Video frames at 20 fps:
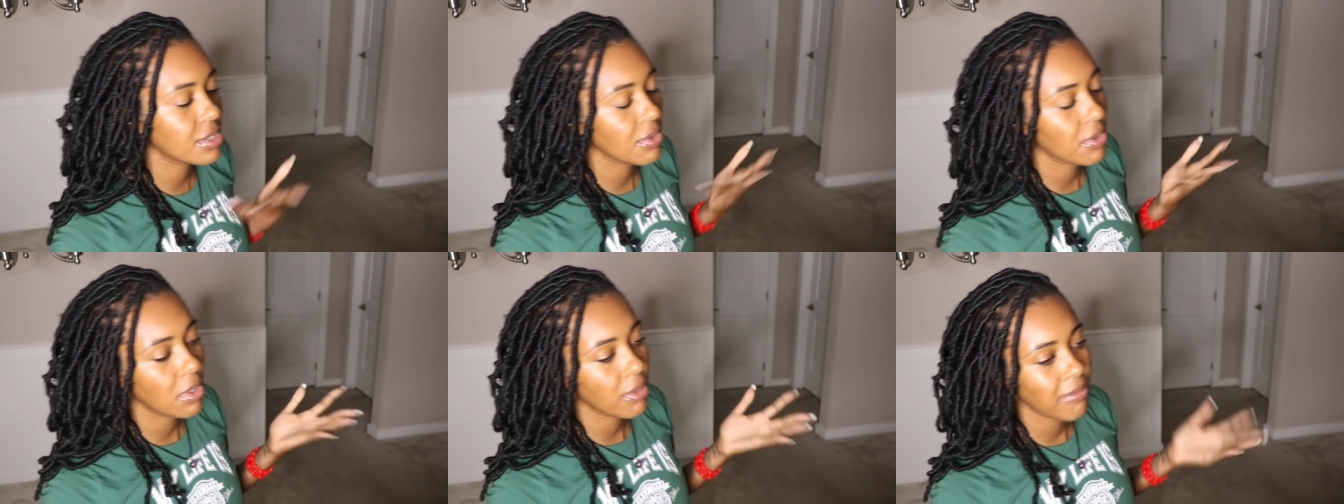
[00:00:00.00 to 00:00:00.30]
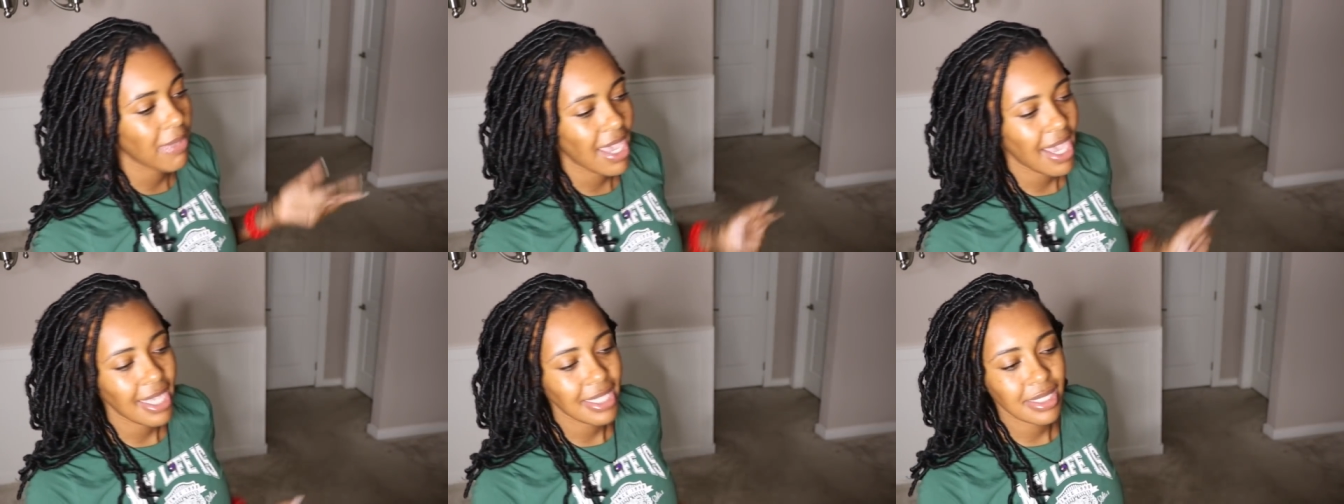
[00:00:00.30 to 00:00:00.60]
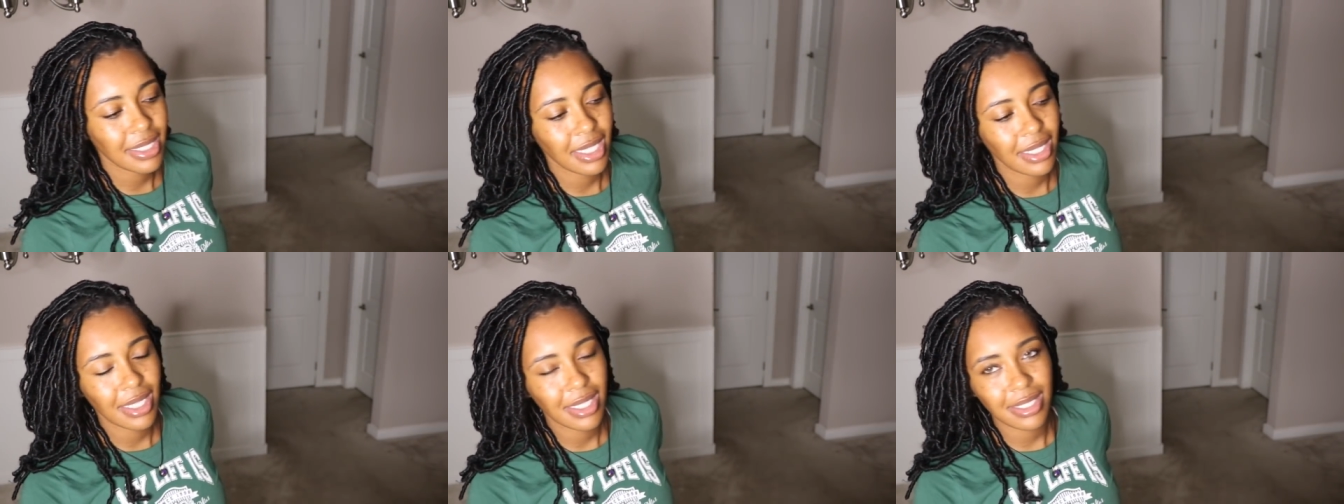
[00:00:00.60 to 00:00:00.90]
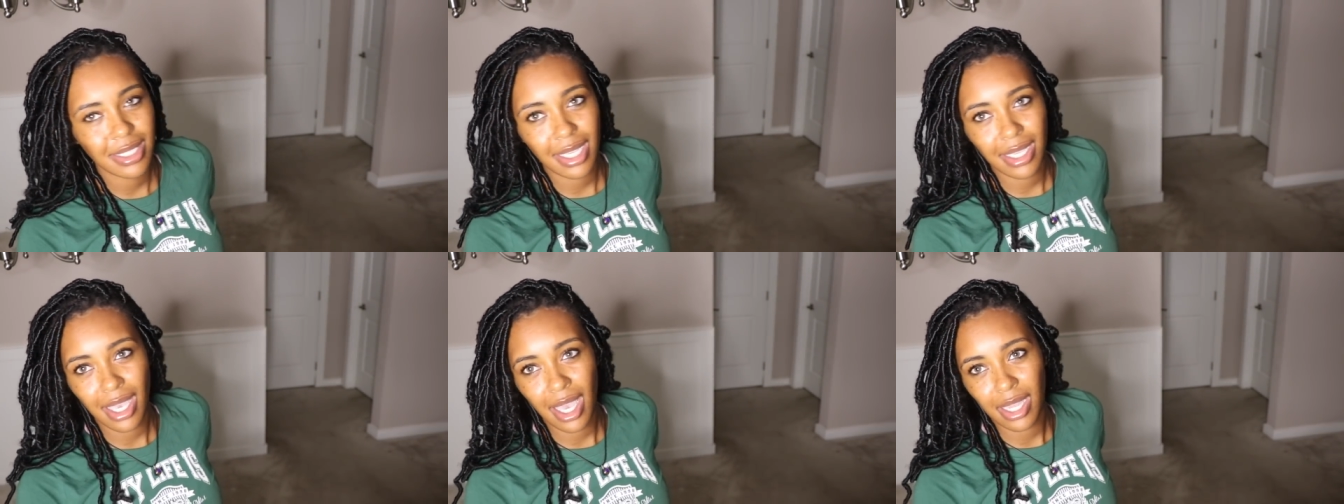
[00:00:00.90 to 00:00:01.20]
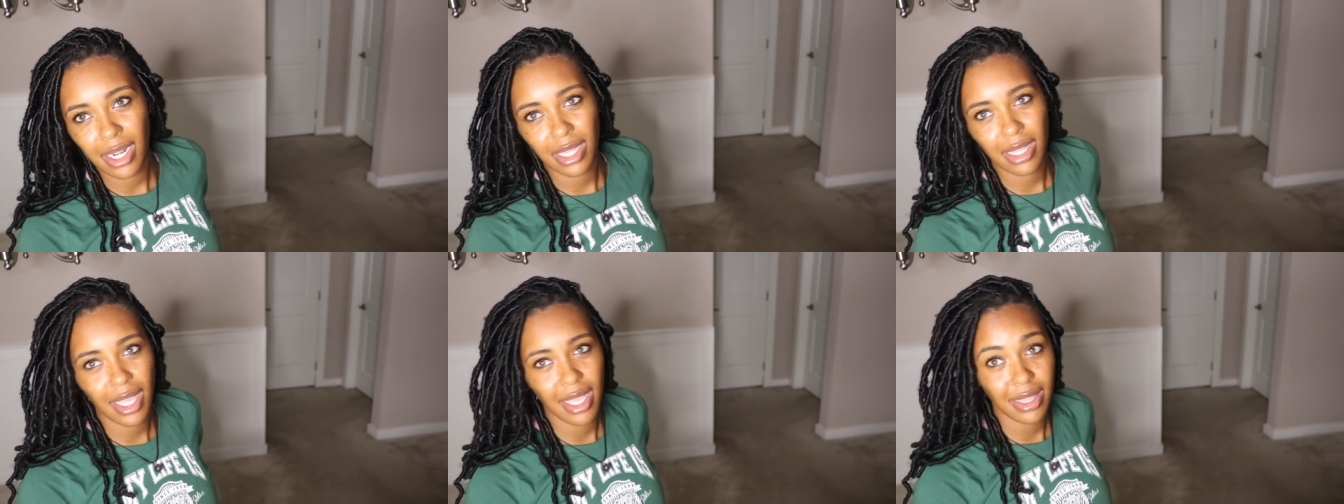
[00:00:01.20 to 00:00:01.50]
or masculines that
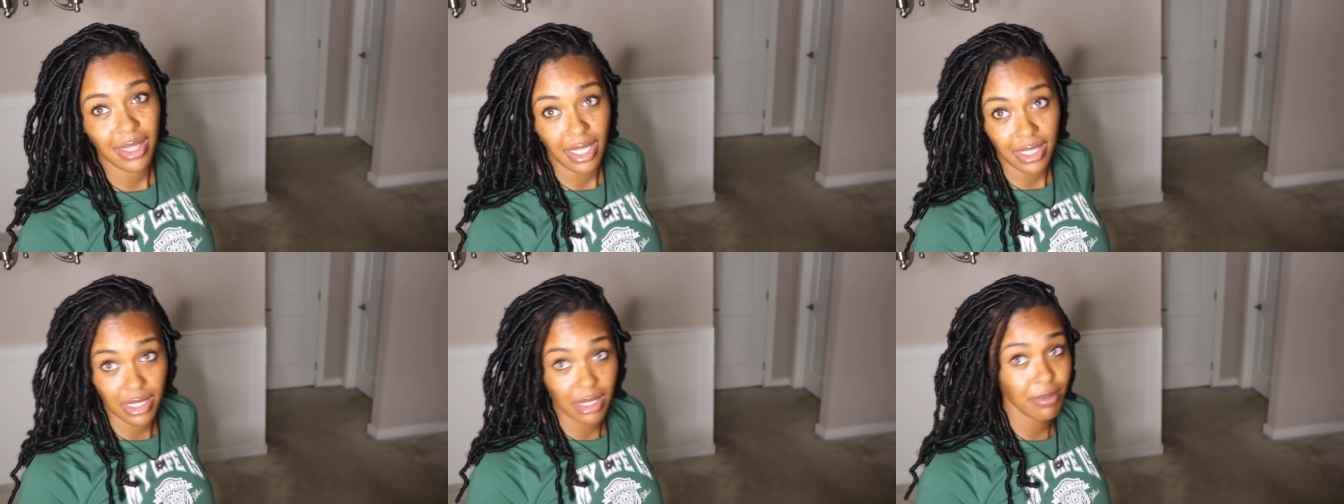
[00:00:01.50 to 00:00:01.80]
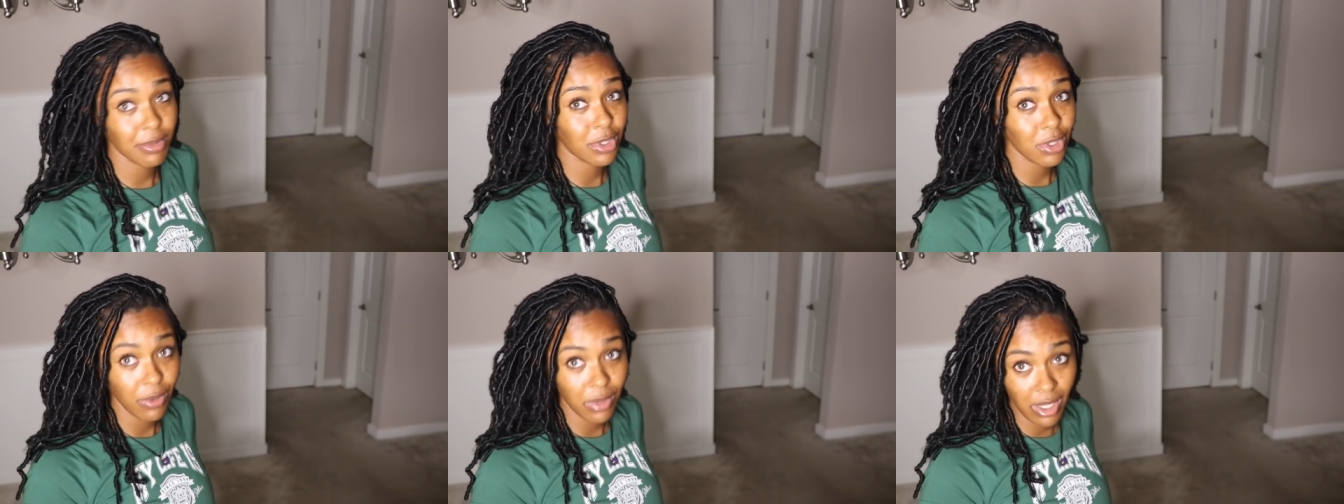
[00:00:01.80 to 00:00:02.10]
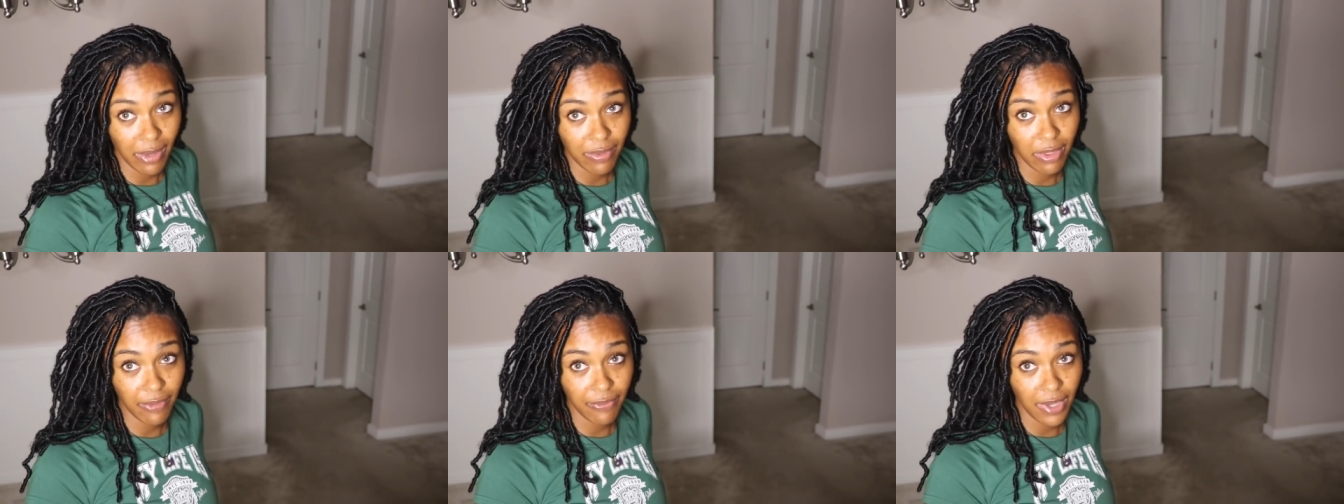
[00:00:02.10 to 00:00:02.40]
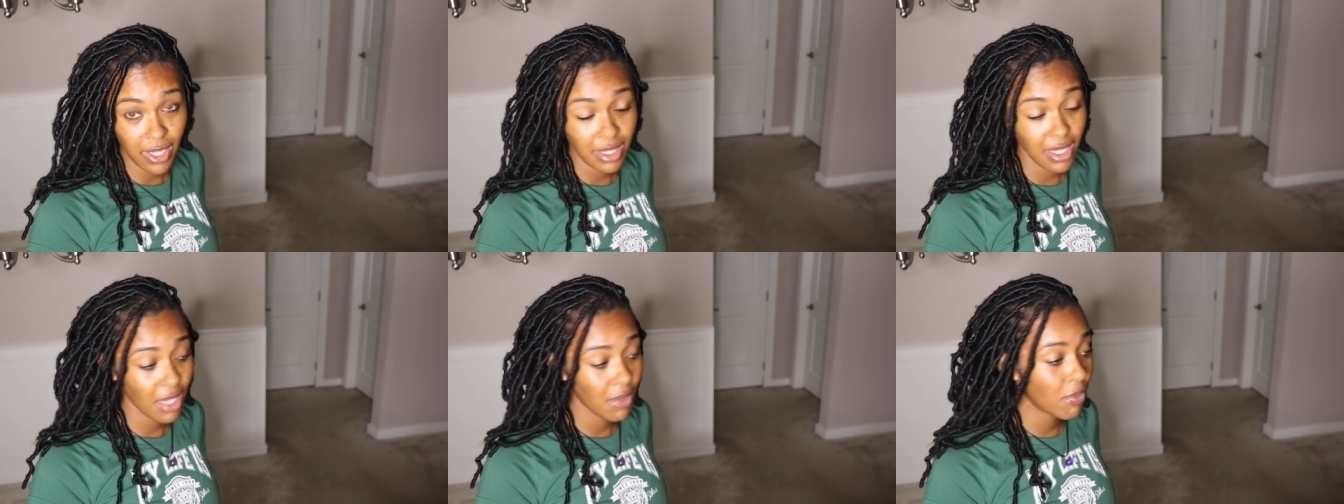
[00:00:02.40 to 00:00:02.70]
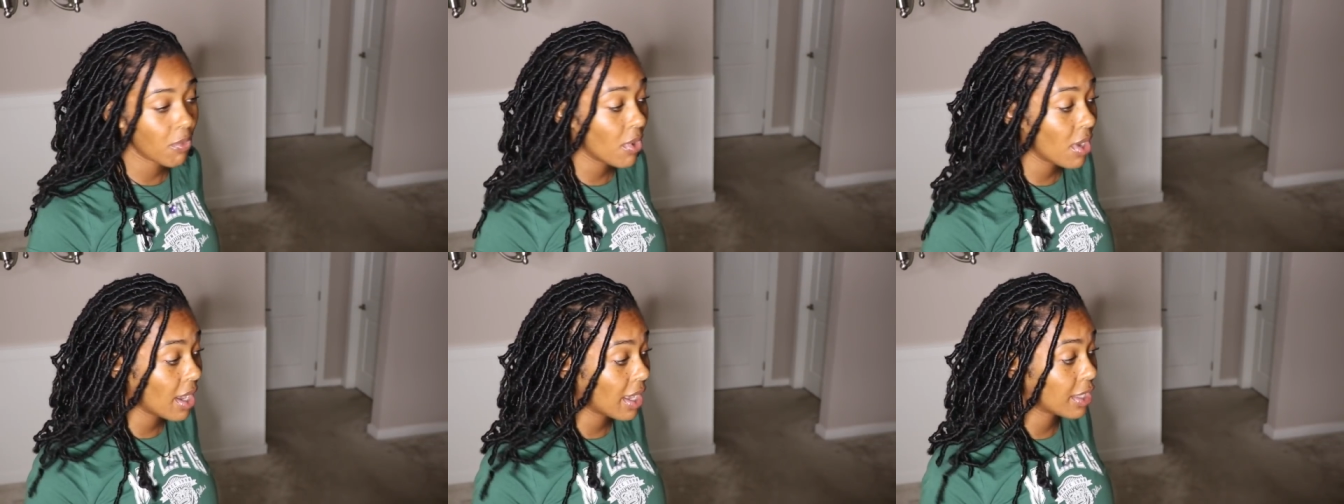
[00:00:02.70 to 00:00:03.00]
kind of like let them do whatever the fuck they
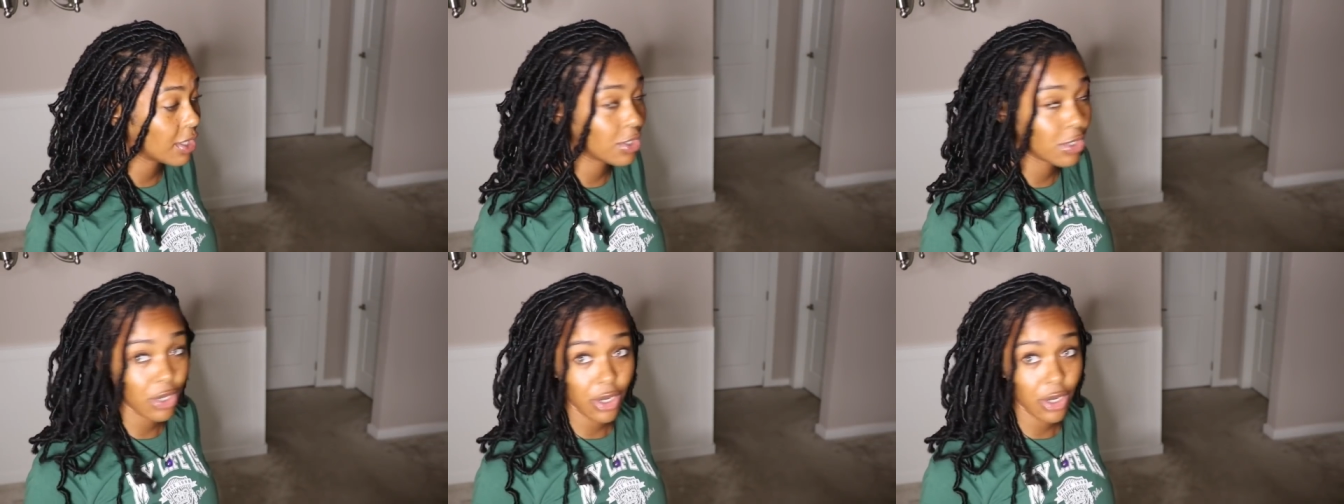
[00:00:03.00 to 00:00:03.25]
want.